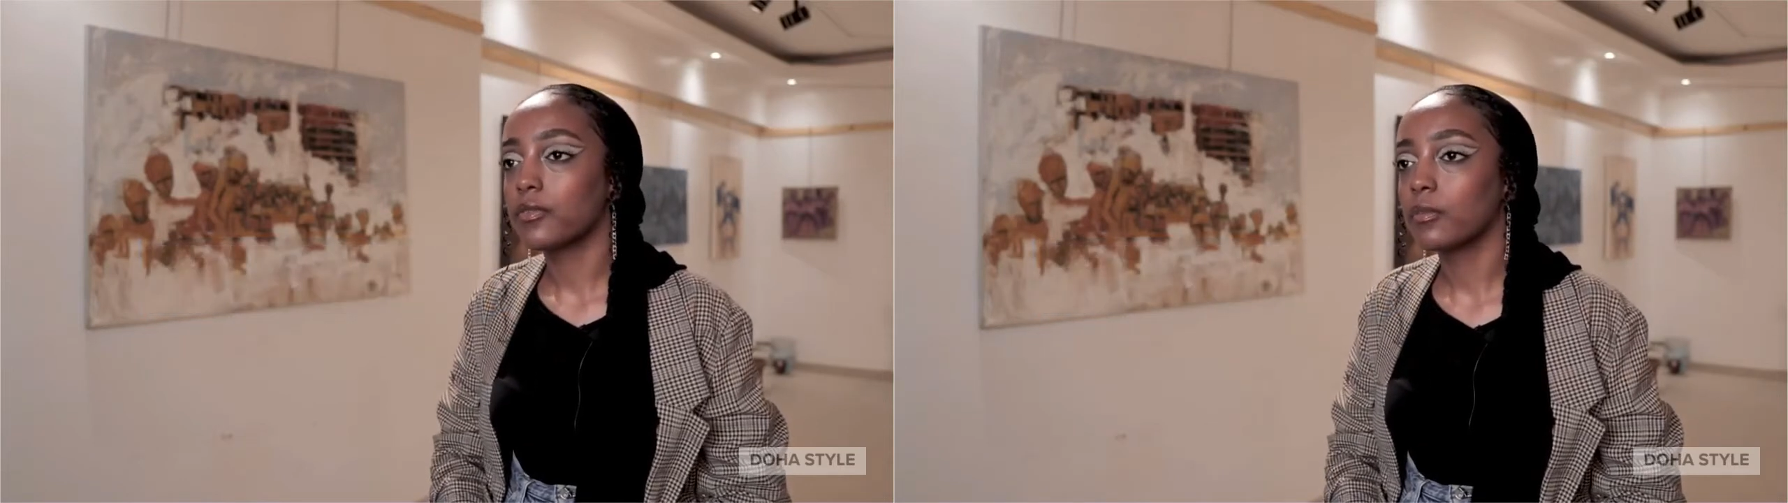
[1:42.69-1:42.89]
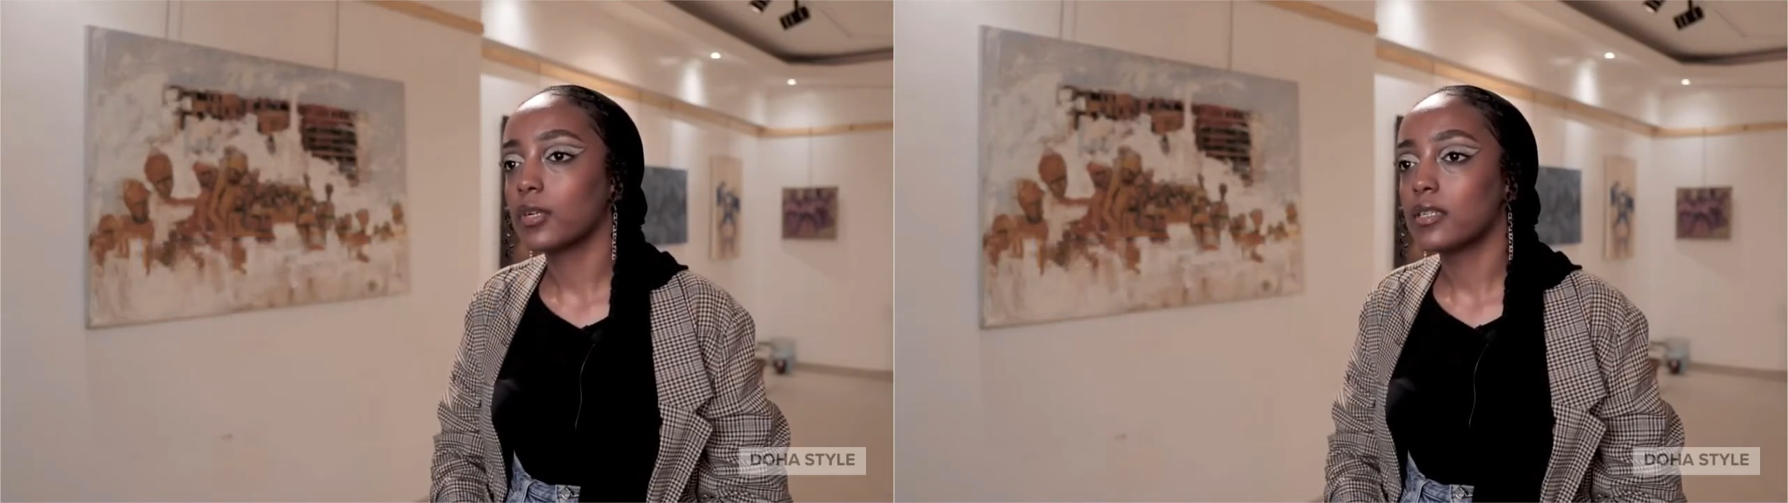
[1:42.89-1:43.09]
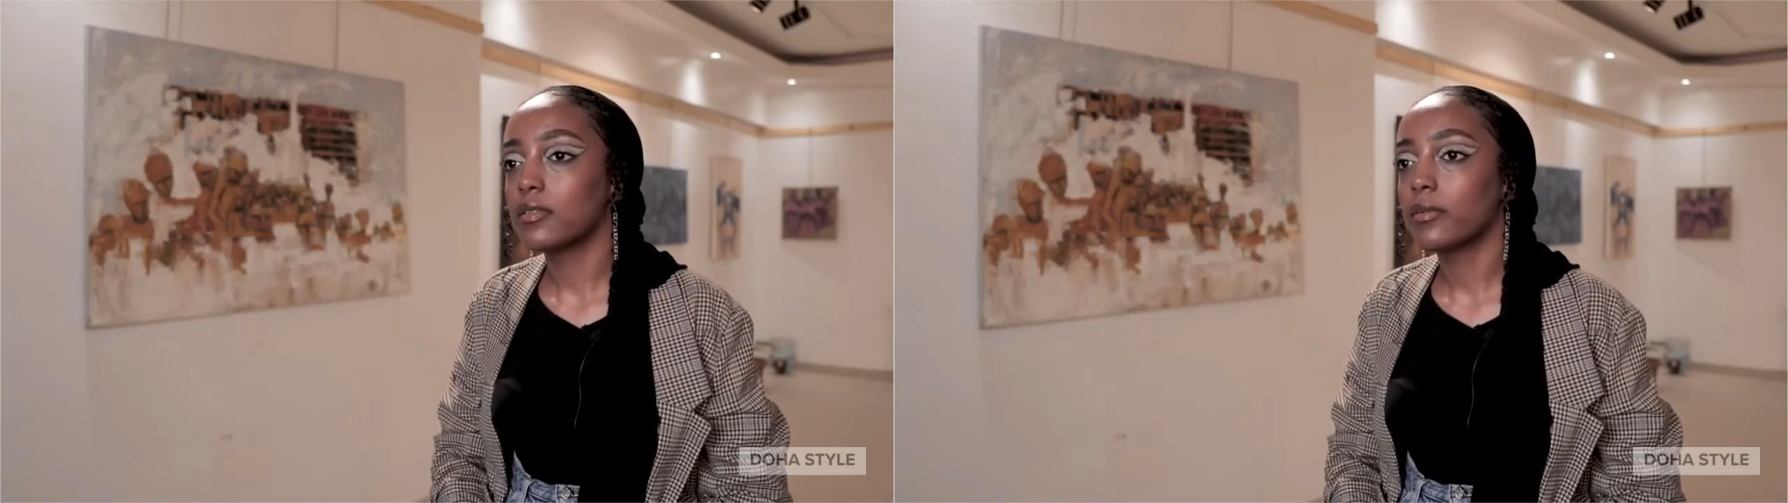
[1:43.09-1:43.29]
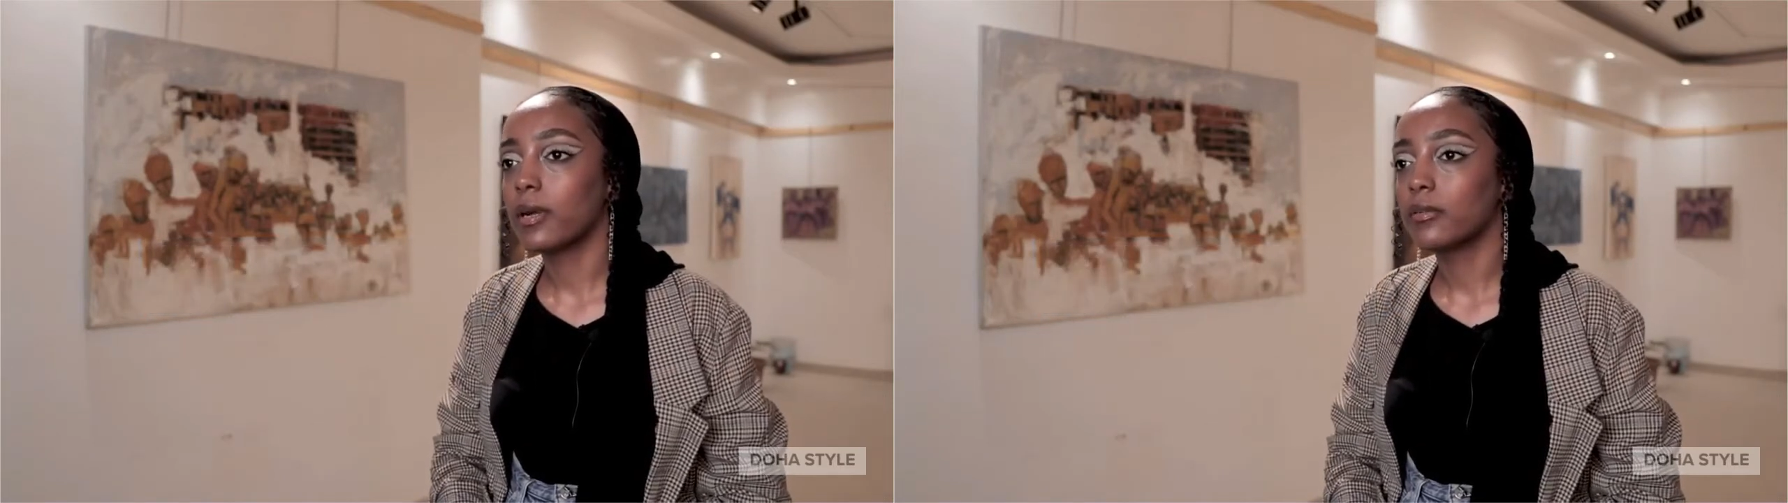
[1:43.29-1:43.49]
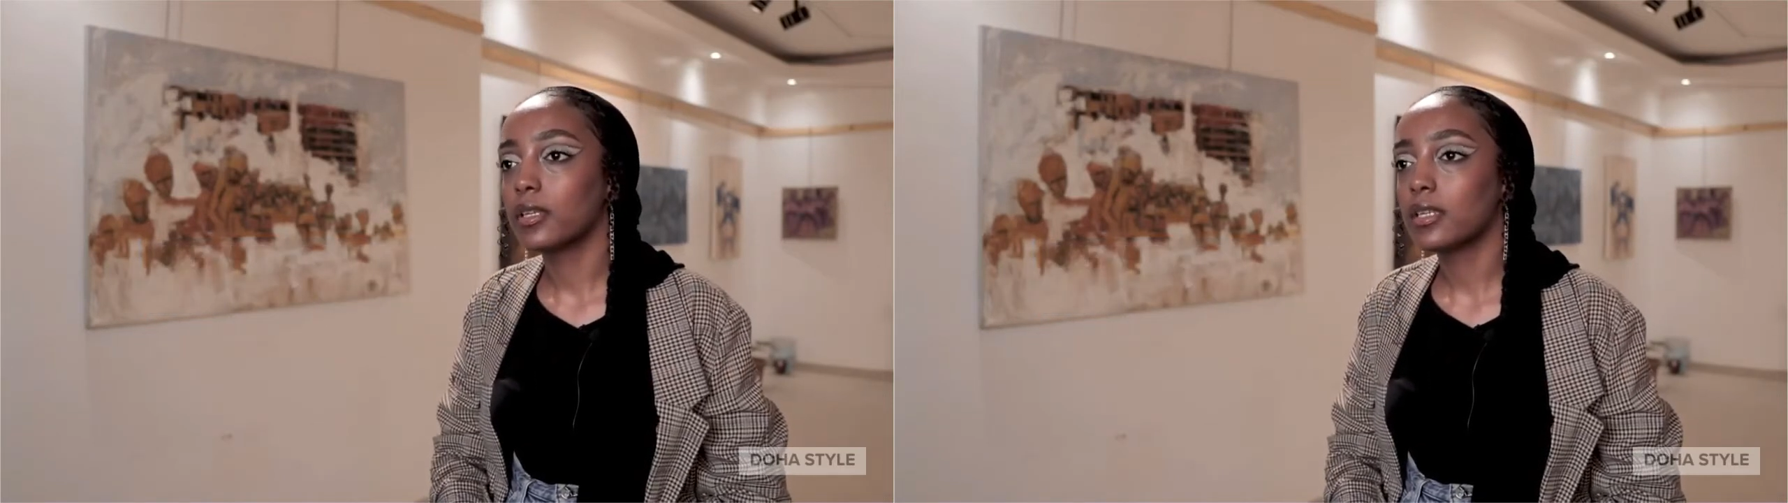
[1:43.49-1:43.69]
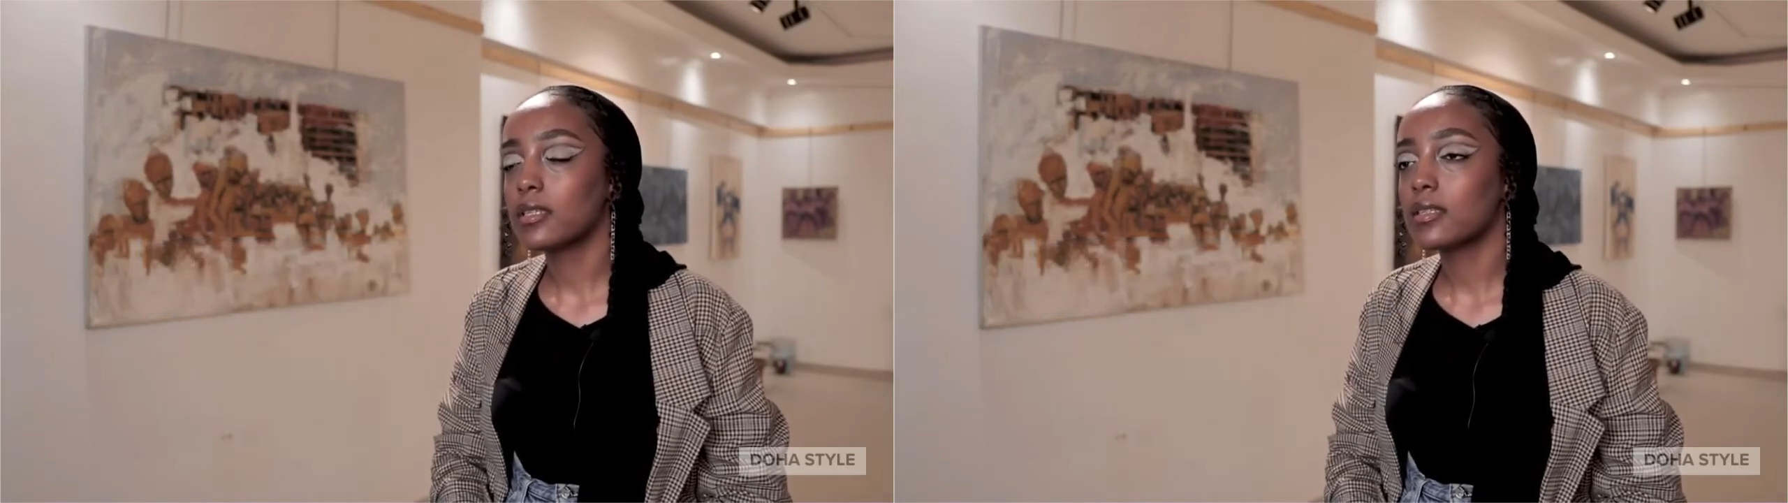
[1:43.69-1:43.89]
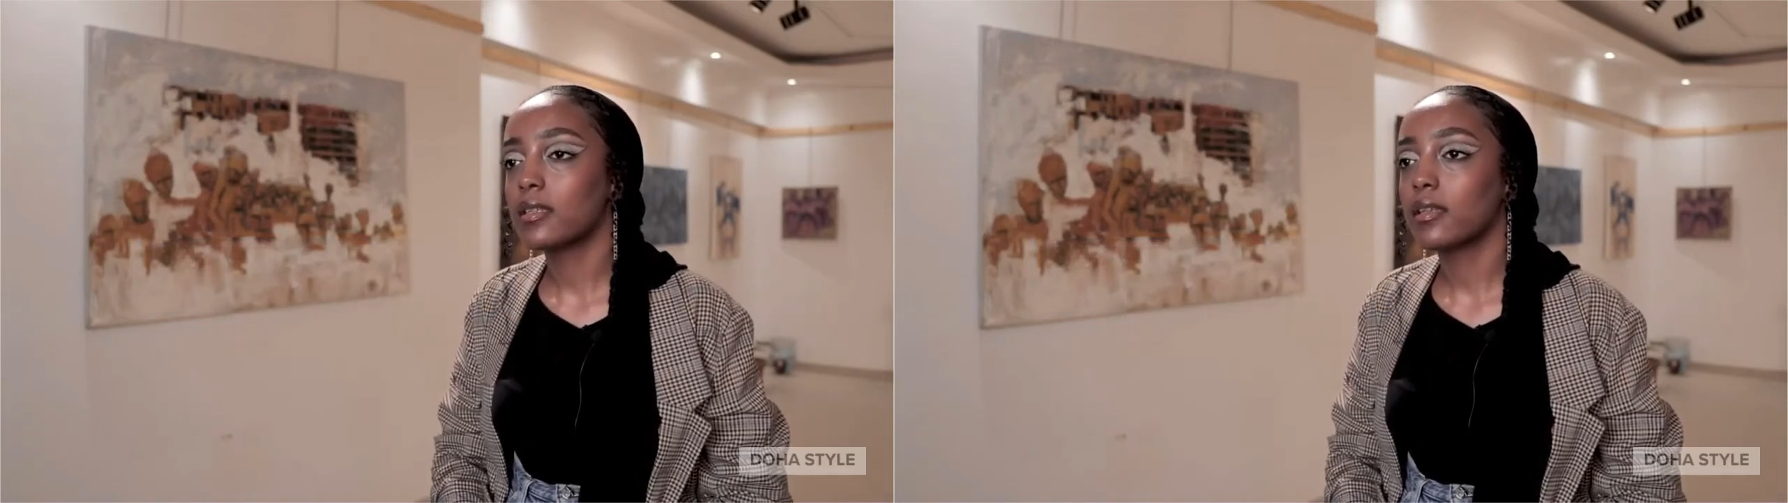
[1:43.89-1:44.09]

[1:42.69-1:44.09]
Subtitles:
from my surroundings.